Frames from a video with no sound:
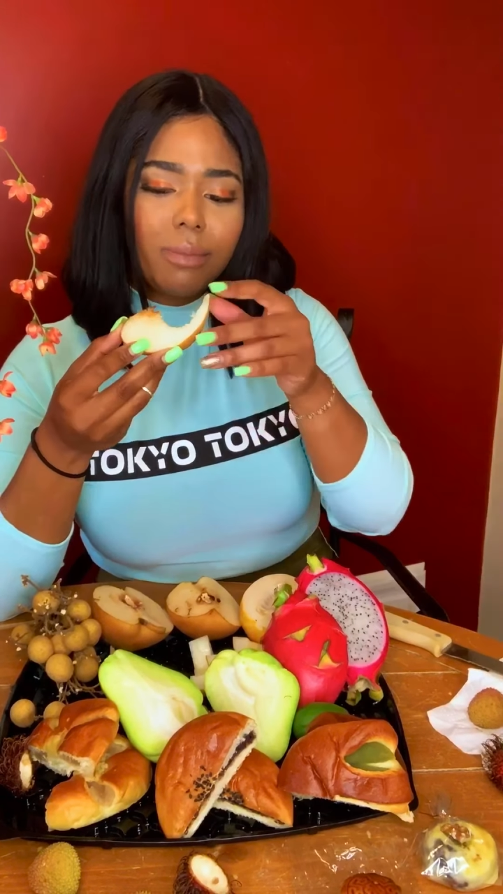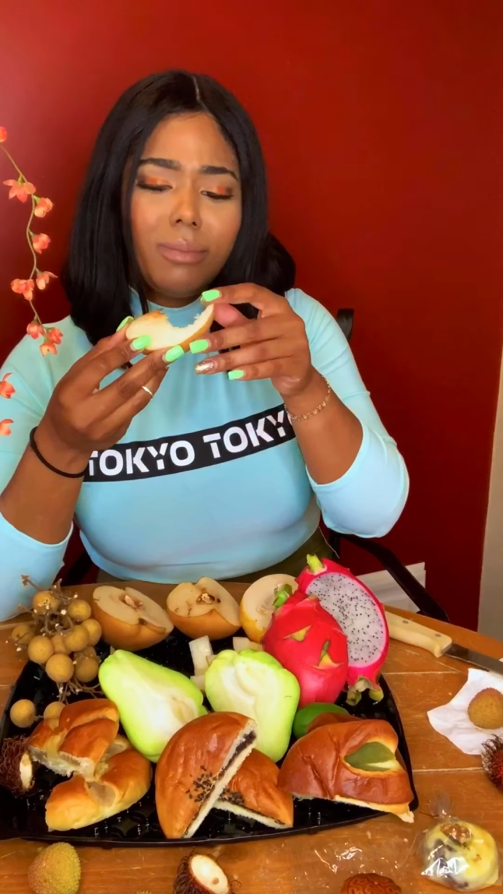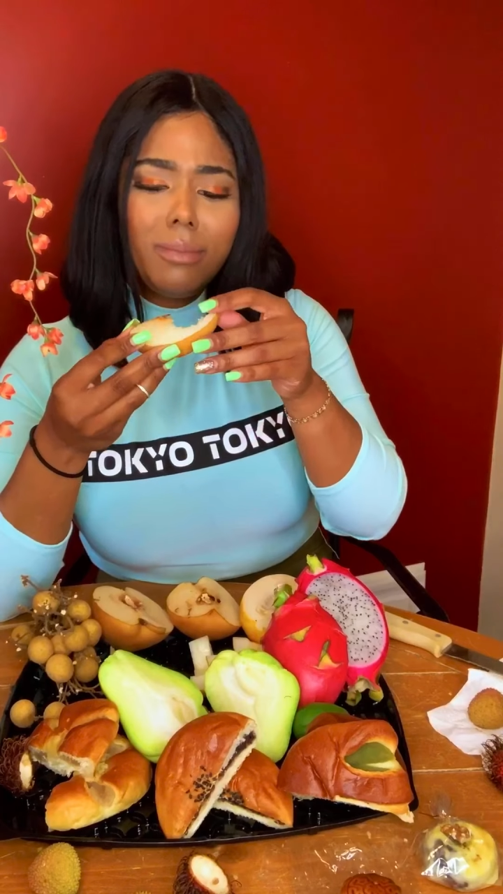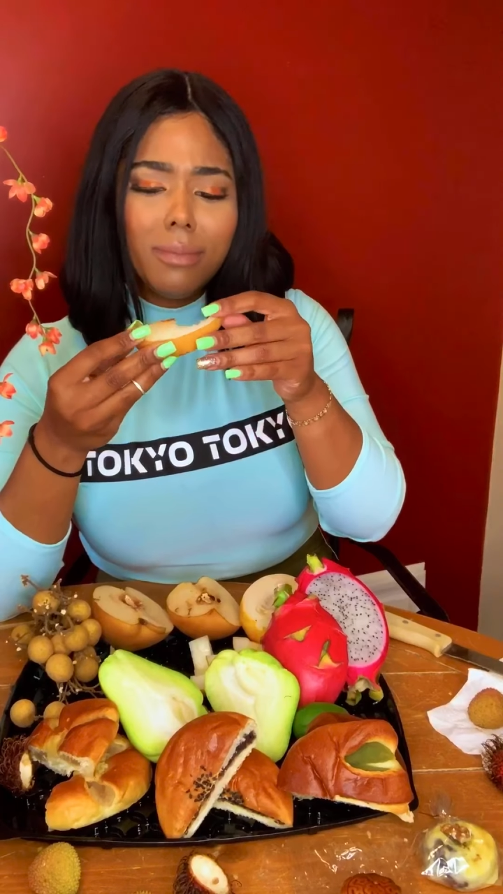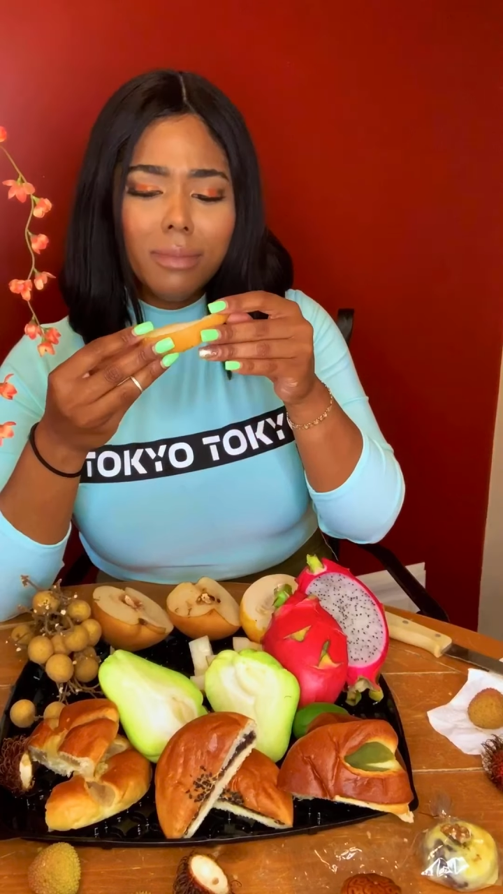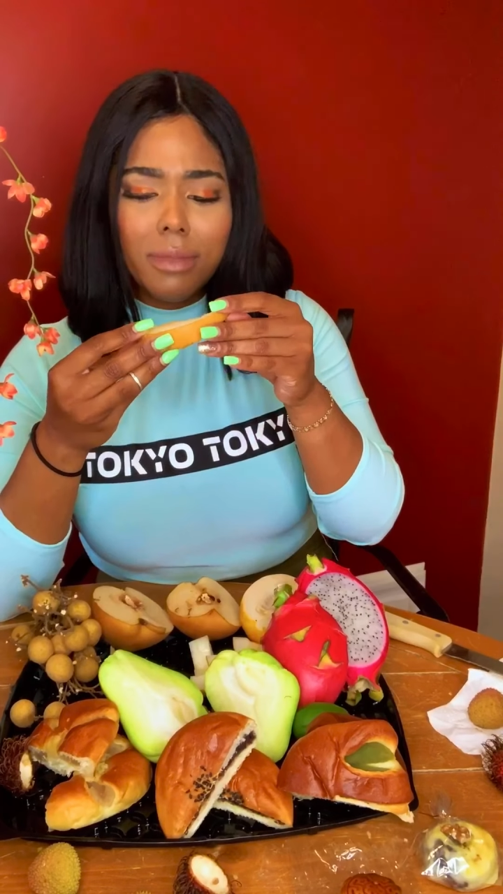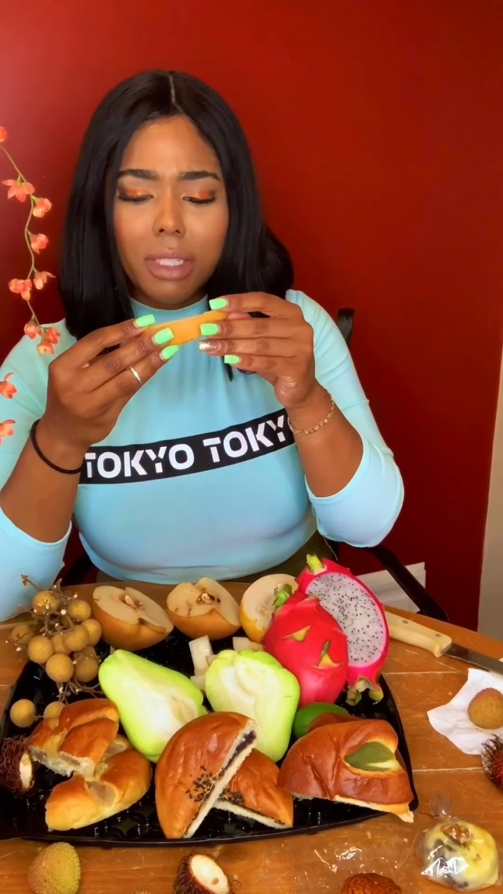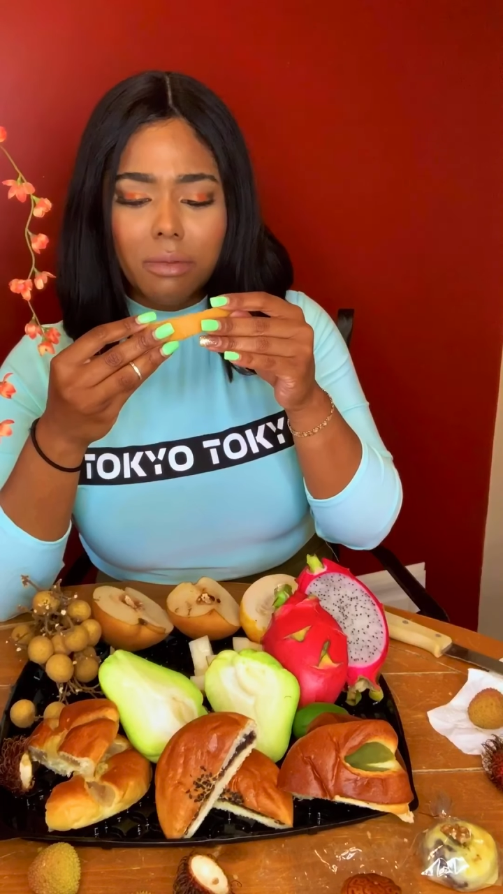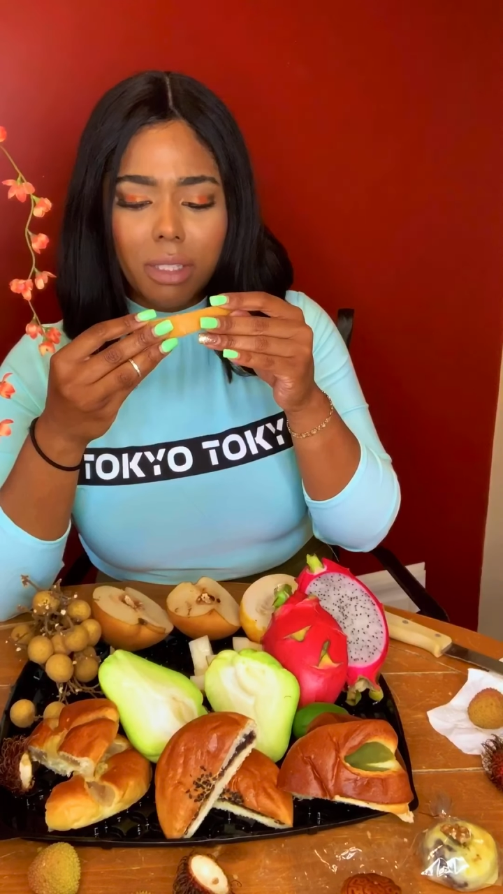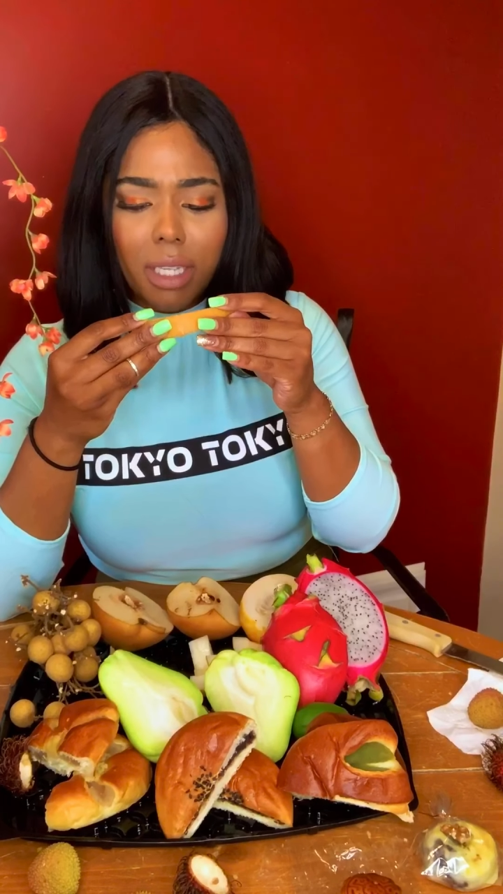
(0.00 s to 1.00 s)
it
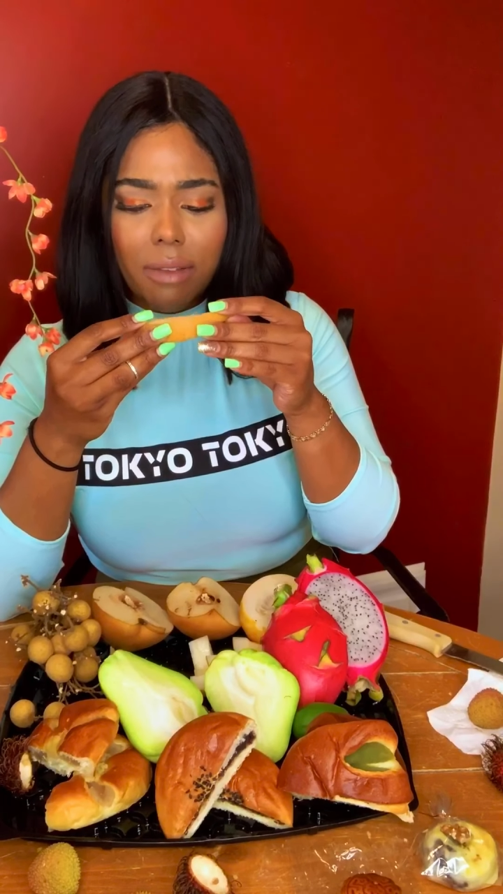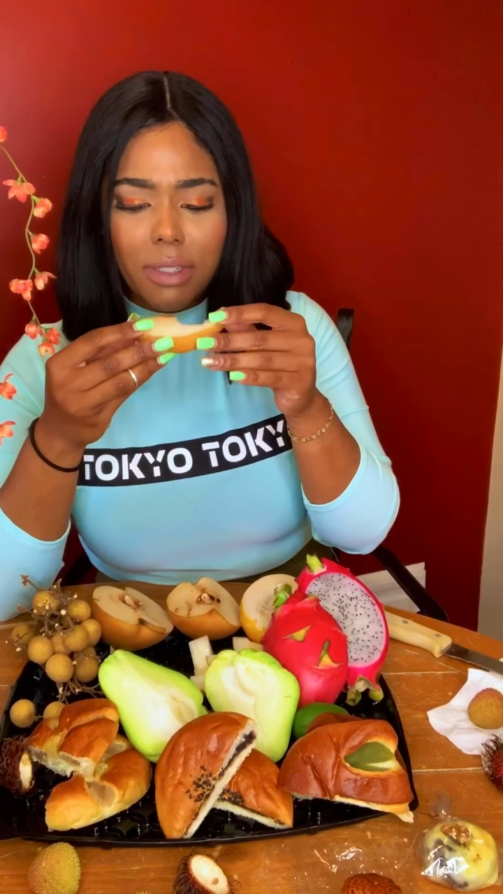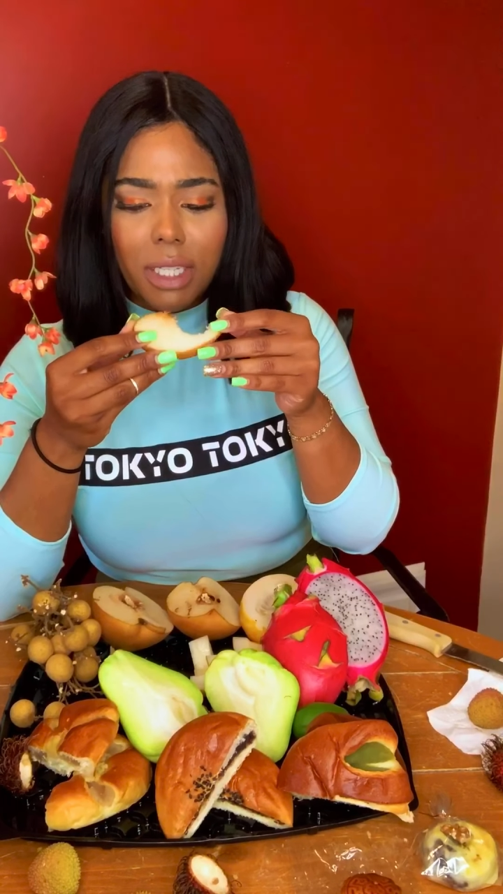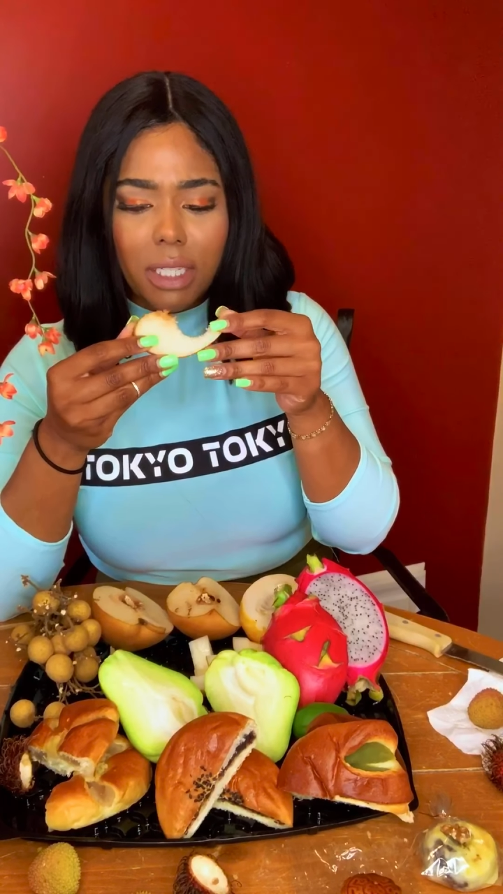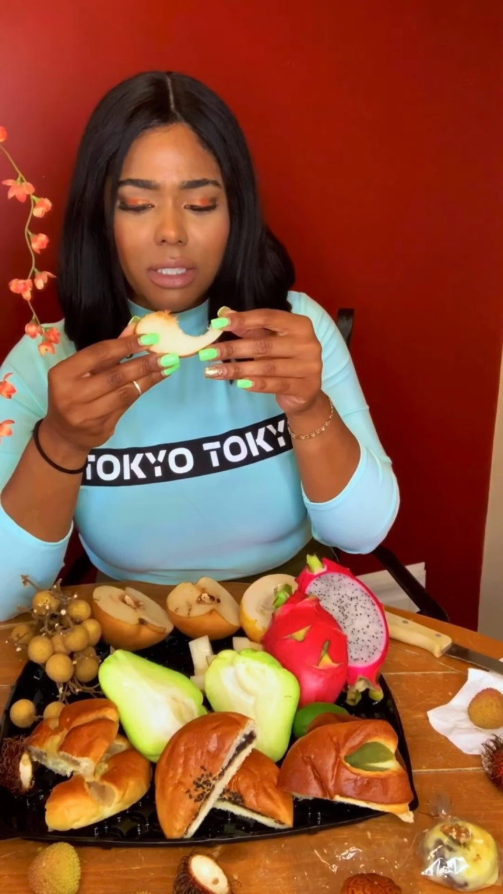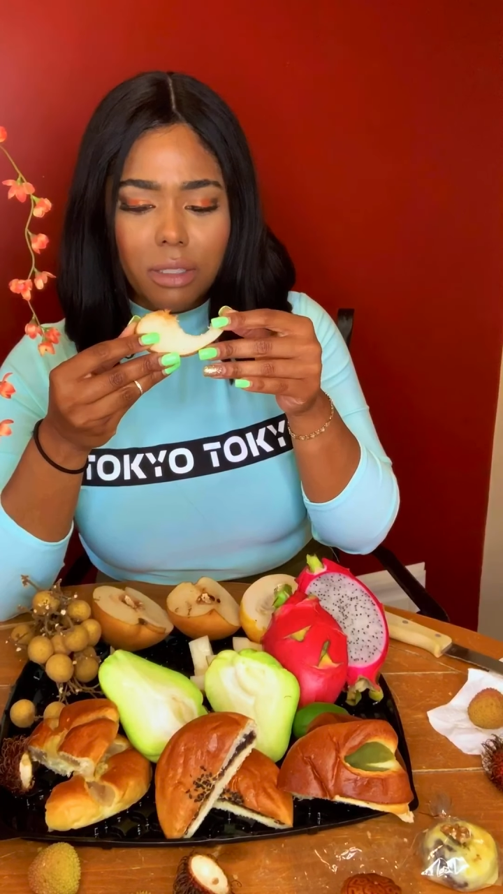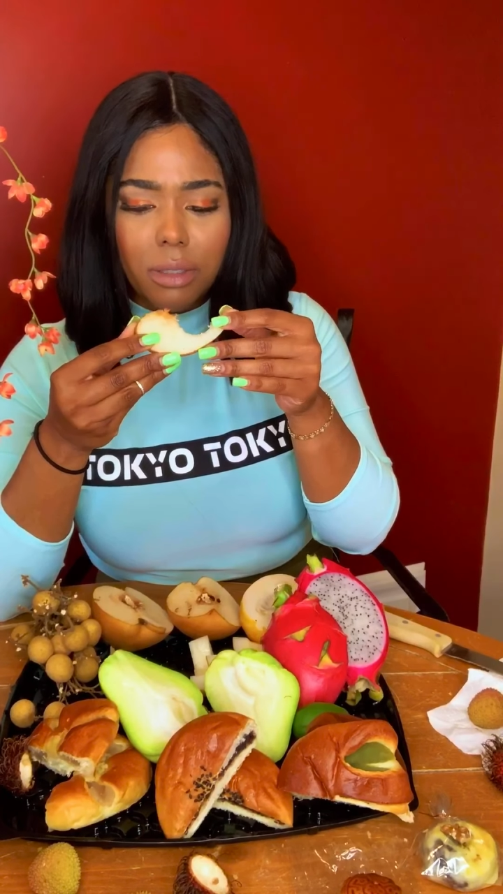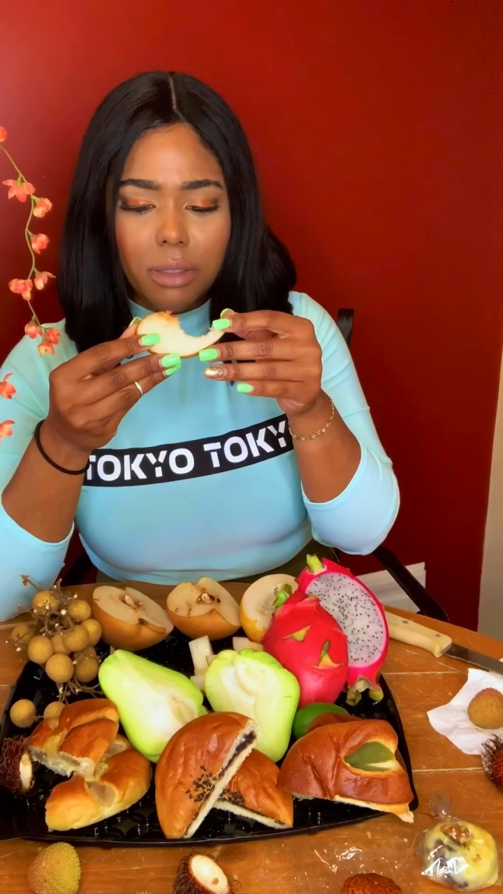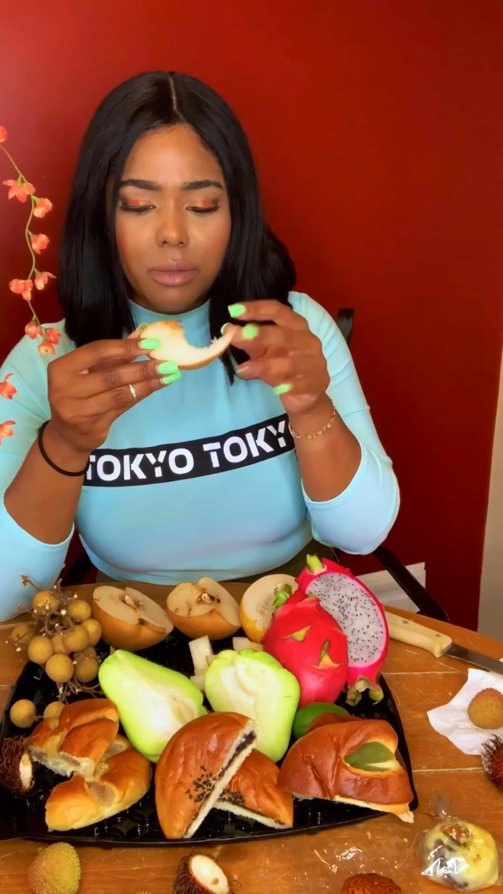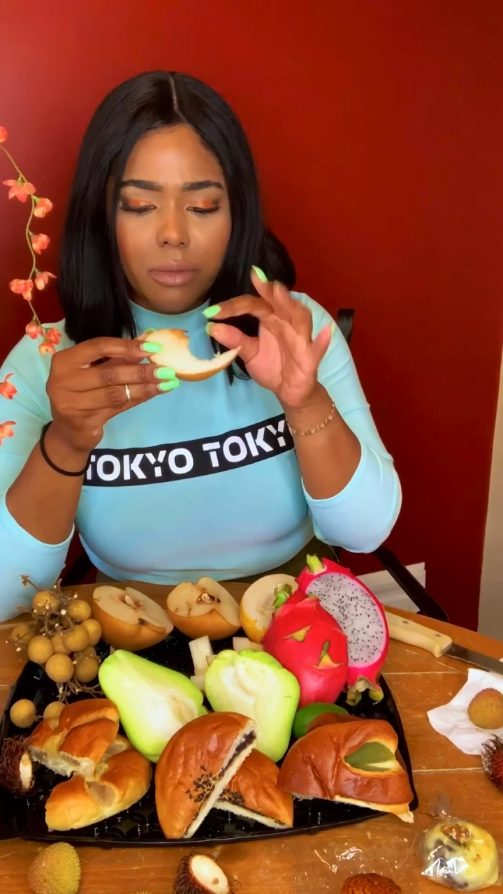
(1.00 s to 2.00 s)
doesn't really have a taste to
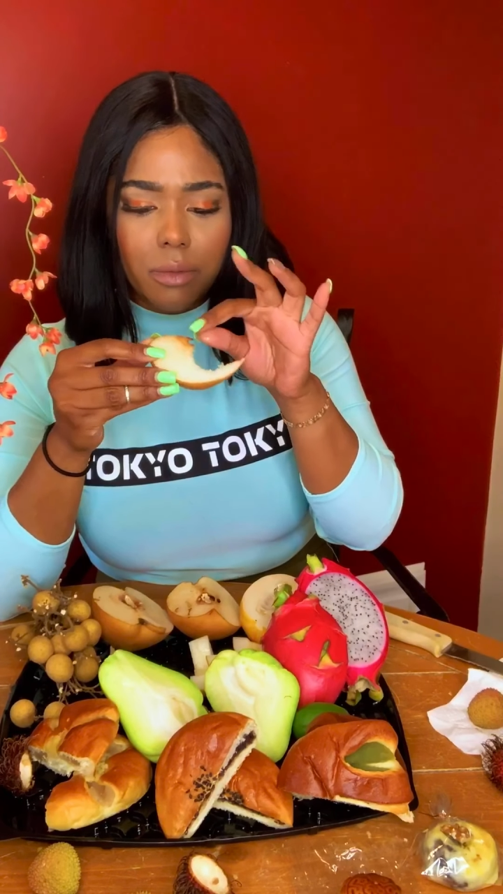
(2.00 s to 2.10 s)
it